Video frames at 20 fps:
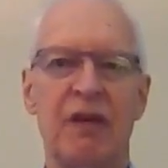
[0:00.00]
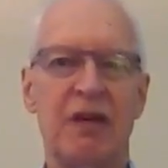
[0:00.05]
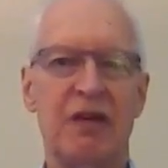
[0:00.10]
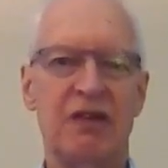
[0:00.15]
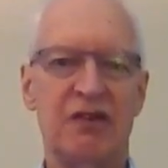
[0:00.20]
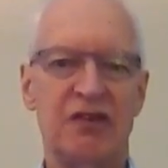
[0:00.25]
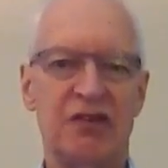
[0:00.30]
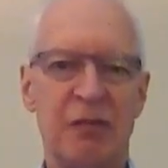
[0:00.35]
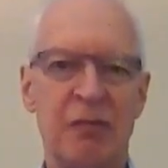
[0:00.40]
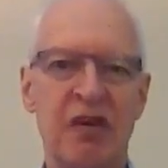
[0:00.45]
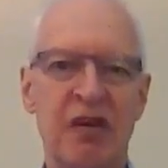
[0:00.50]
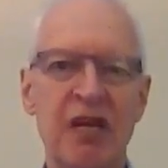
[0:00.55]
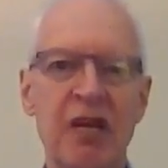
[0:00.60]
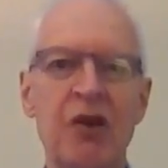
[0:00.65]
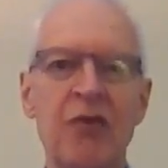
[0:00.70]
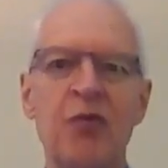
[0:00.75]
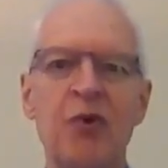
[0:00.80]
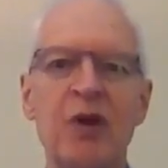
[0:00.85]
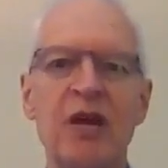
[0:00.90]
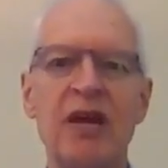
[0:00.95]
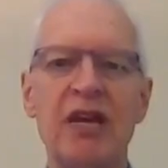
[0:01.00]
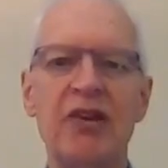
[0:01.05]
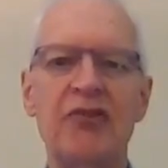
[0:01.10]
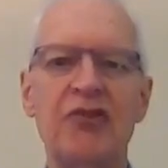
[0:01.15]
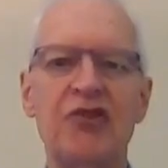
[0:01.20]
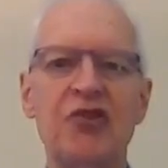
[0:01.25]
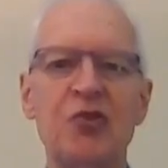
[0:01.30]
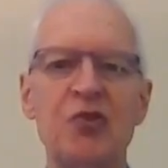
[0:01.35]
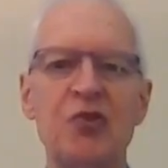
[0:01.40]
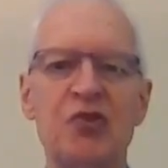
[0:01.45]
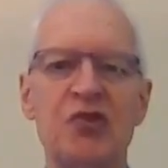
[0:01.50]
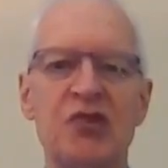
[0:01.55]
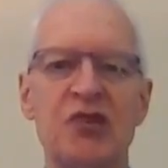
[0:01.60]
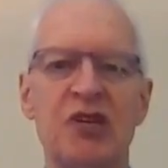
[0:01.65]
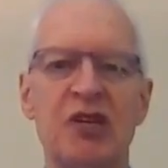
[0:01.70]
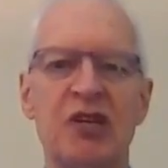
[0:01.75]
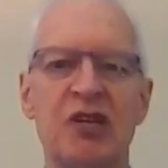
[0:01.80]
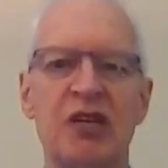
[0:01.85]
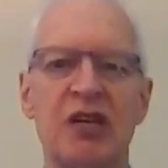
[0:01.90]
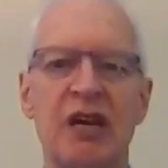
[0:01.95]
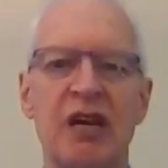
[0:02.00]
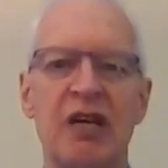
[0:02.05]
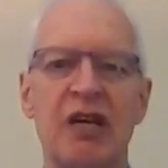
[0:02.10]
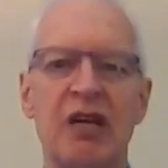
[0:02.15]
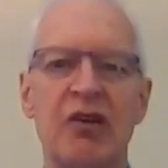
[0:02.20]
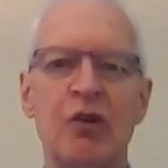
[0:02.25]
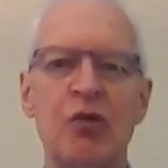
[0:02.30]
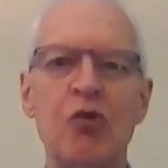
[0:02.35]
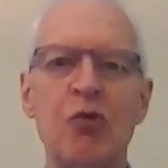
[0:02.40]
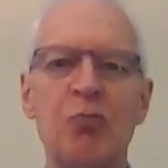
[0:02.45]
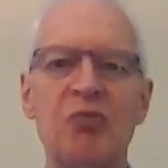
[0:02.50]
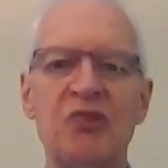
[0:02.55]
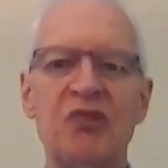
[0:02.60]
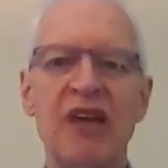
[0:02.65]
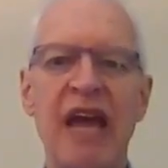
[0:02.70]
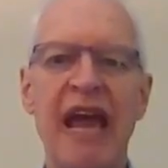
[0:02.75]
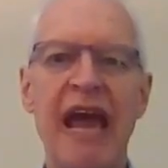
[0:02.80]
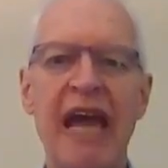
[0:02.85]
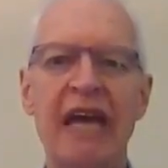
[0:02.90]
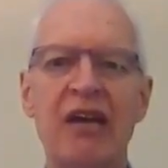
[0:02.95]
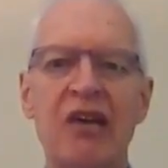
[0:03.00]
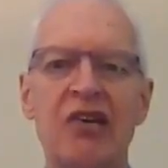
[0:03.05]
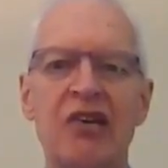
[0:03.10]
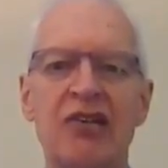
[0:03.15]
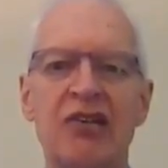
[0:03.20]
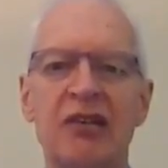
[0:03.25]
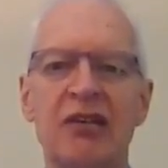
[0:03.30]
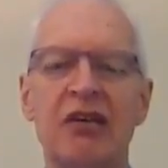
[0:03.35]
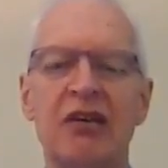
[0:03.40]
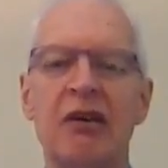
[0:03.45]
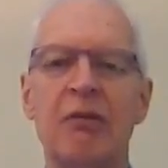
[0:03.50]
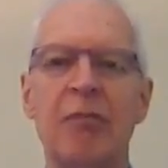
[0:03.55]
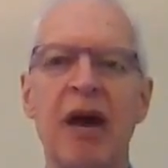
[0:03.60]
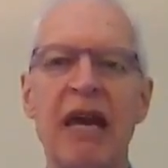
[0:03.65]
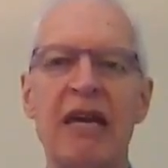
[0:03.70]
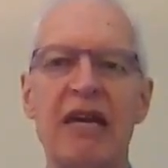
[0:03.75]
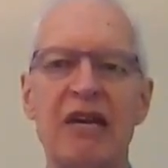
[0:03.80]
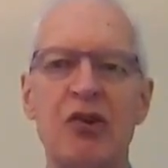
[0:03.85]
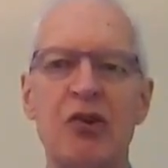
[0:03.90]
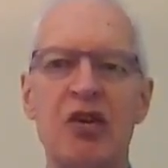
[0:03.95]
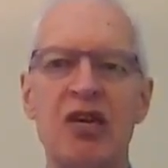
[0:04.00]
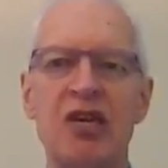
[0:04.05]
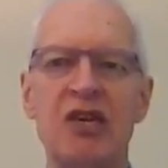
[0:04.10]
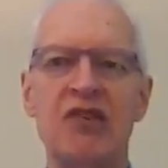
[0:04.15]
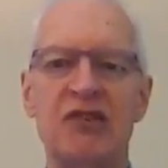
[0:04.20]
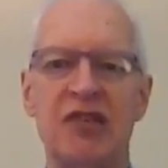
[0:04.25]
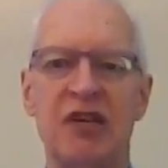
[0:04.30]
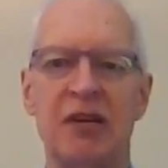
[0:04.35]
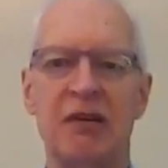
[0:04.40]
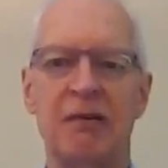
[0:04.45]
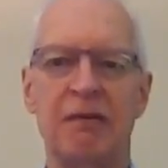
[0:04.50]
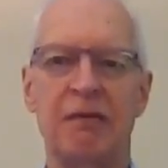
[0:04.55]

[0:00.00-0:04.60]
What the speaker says: Similarly, if we introduce loops anchored by cohesin,